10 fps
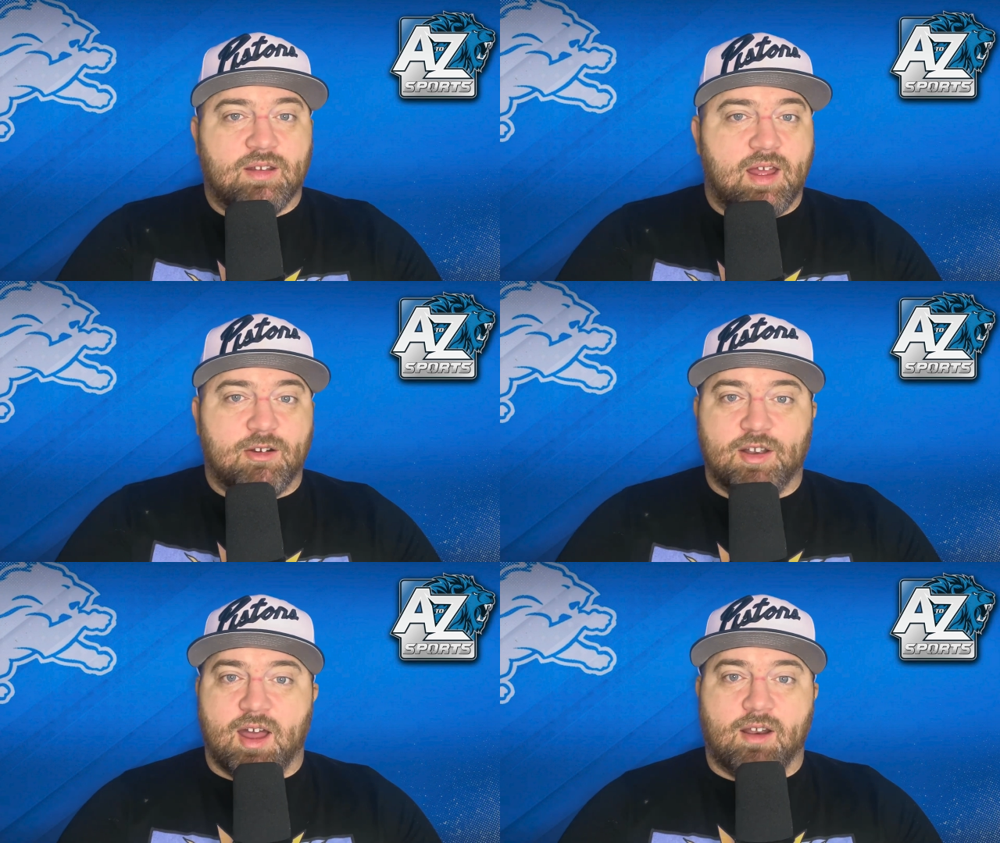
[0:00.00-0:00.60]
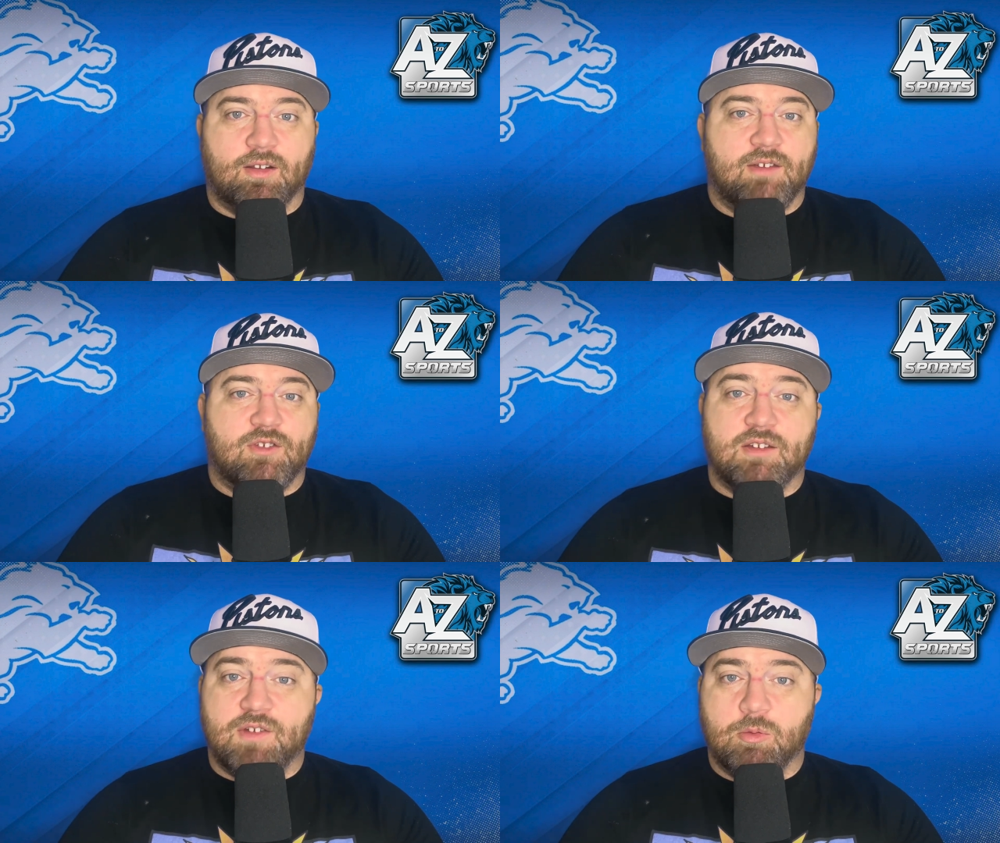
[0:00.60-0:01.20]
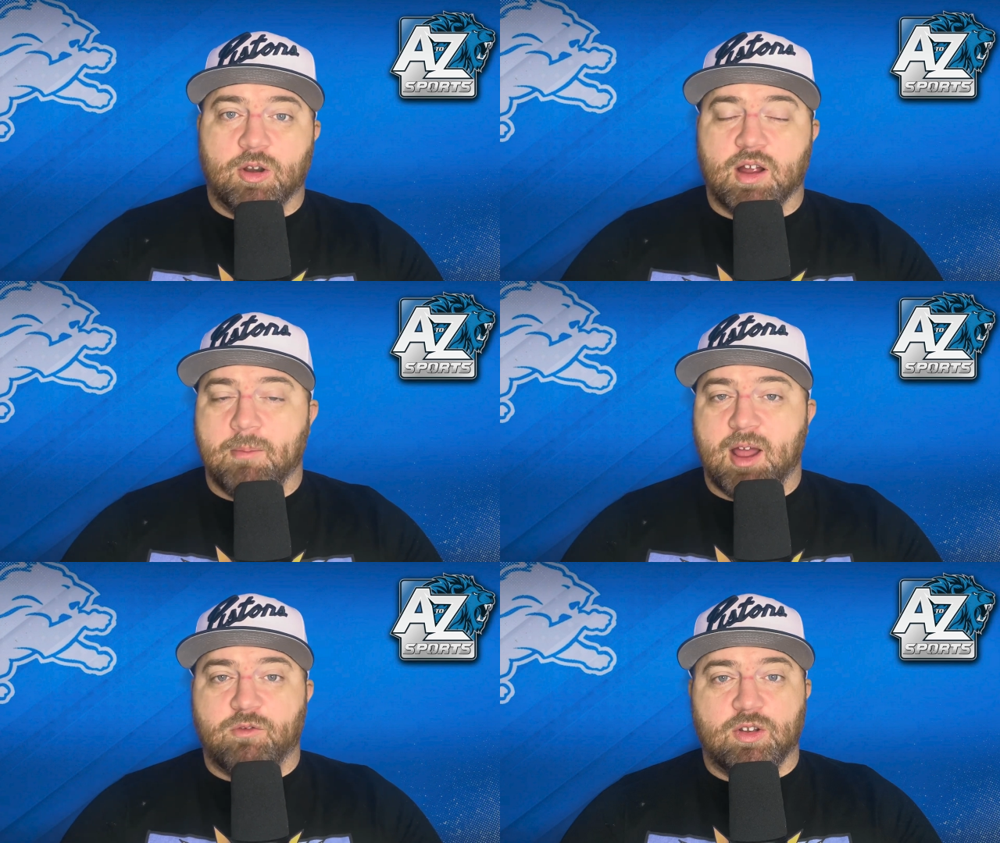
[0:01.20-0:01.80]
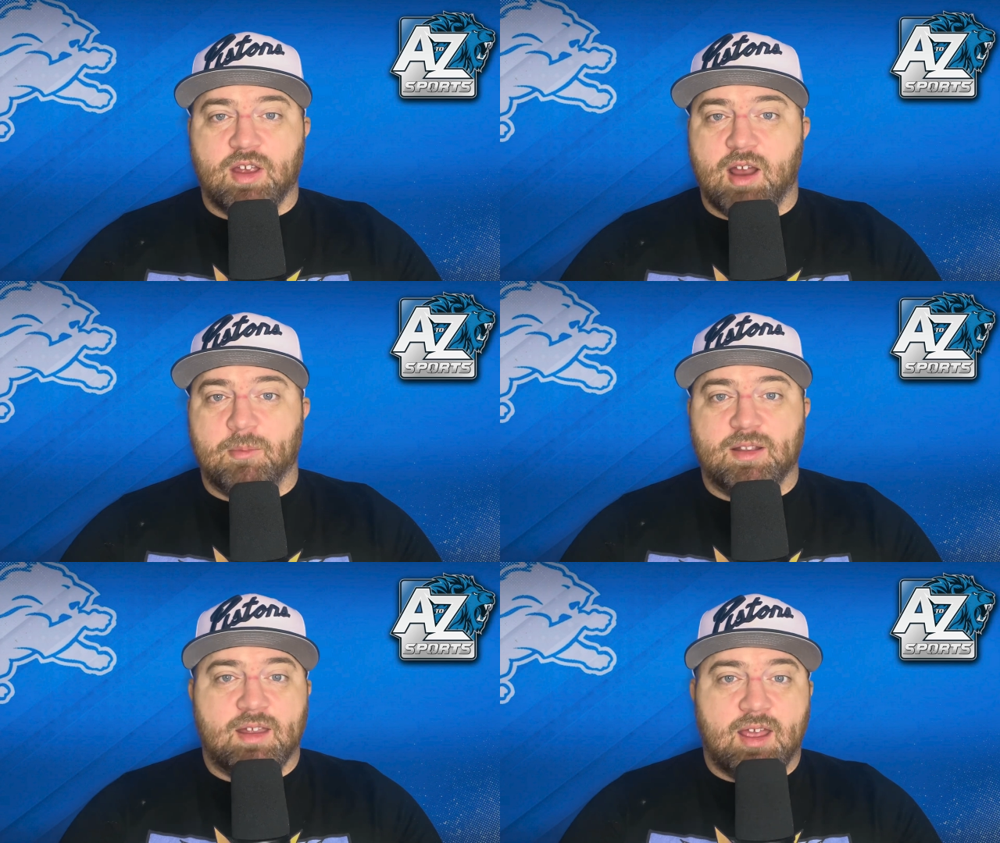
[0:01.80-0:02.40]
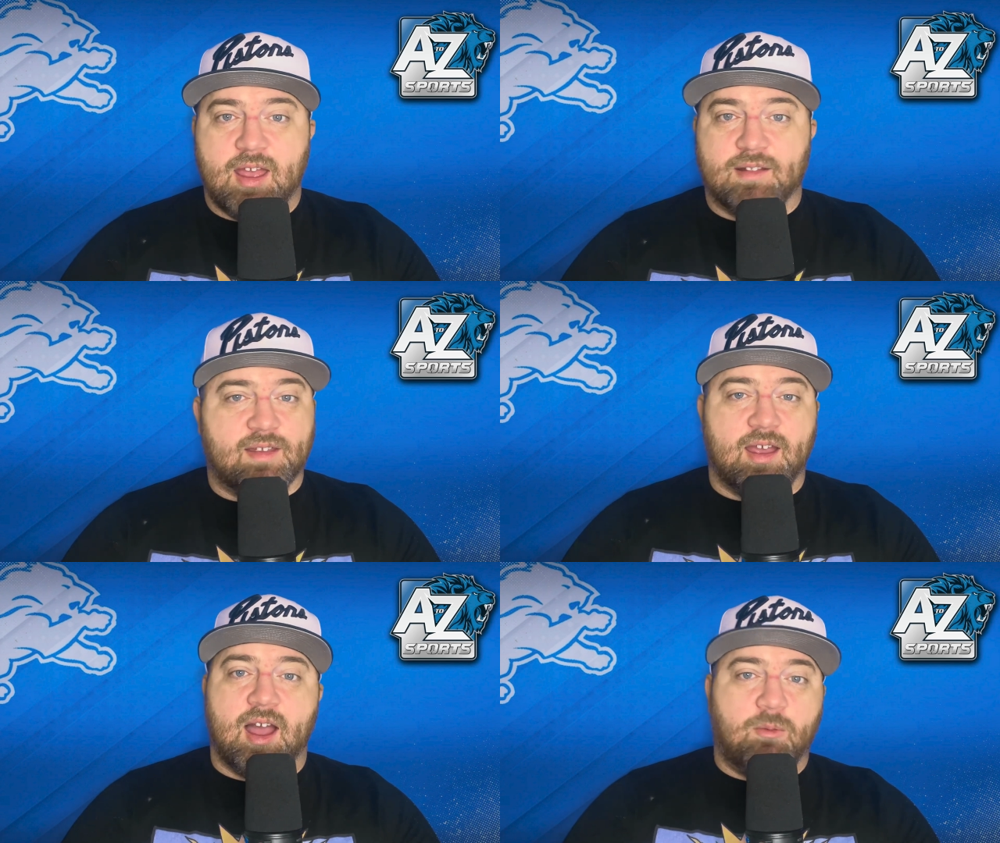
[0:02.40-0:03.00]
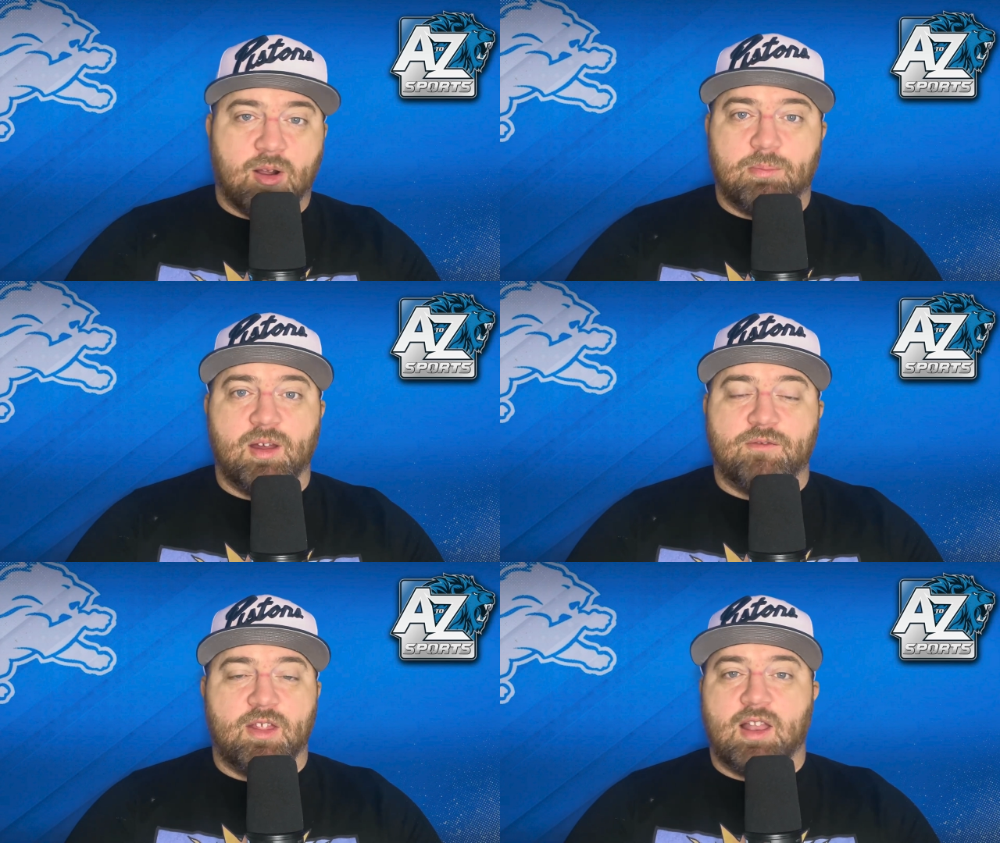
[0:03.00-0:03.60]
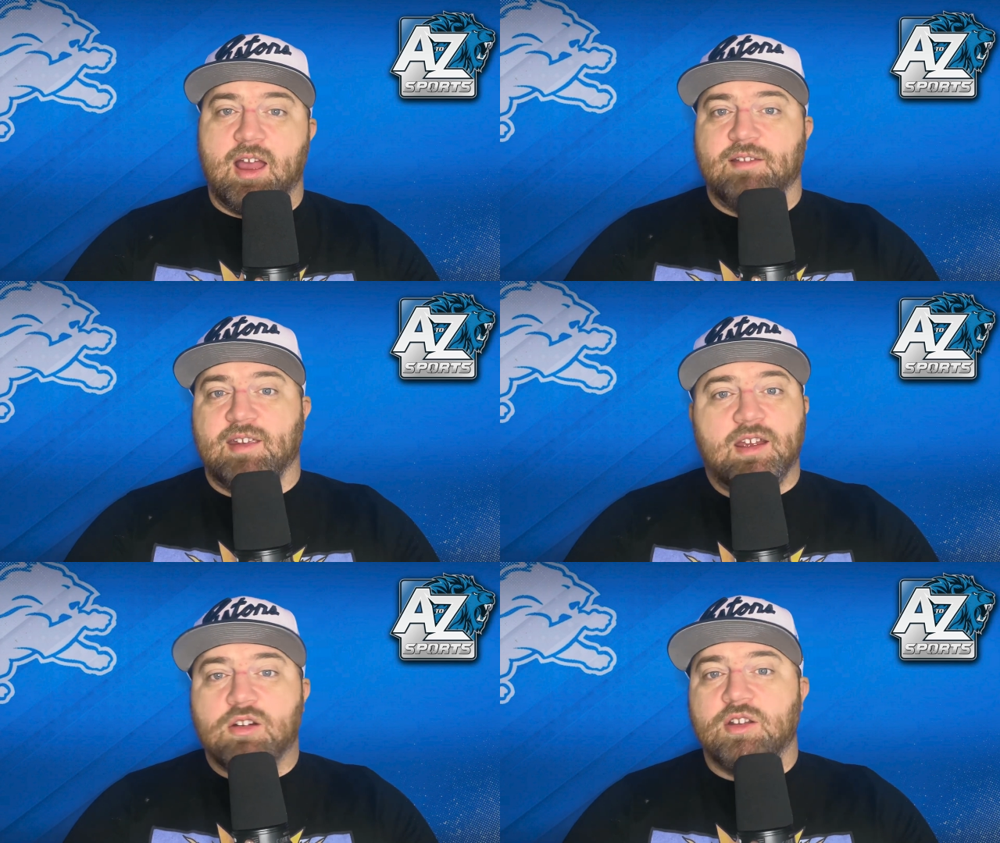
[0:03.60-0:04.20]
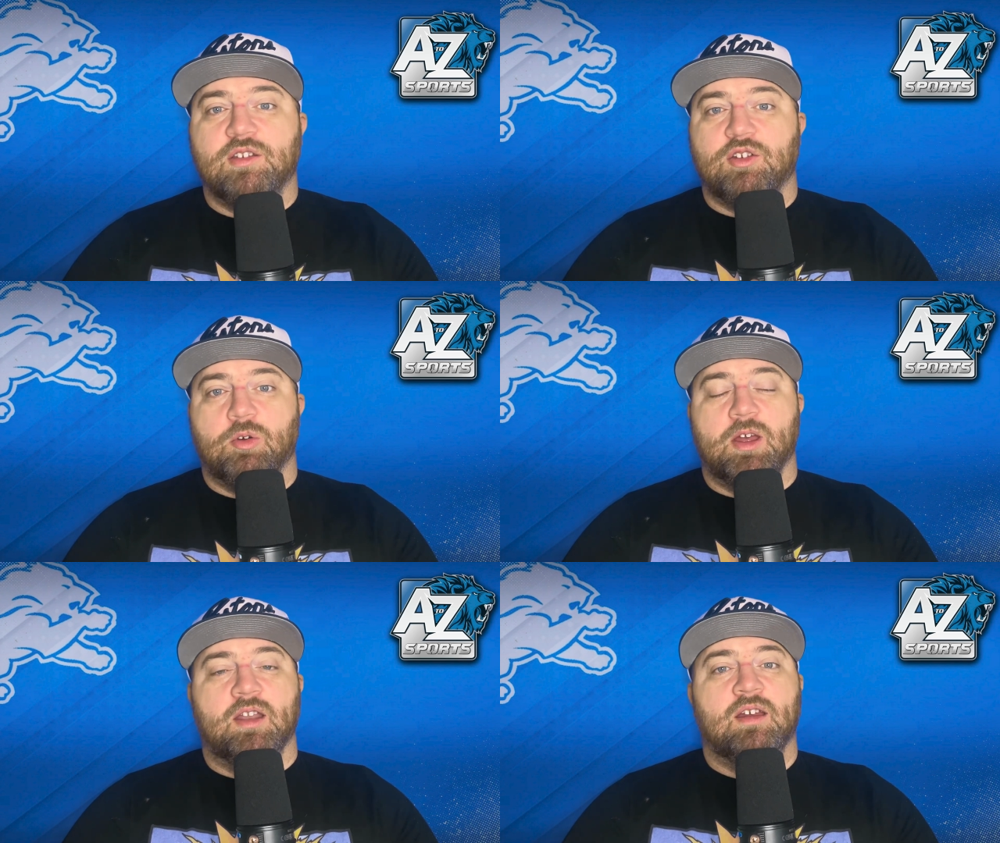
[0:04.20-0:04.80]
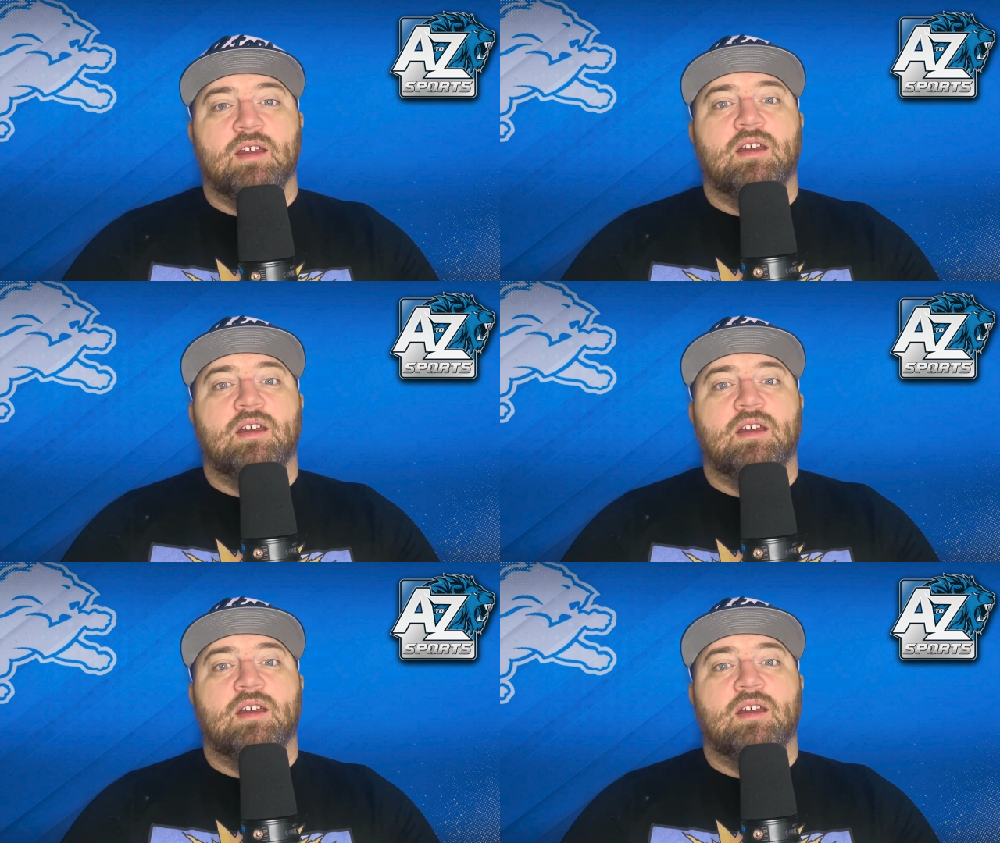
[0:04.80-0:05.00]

Aaron Donald, even if he were to come out of retirement today and say, I want to play for the Lions, he couldn't do it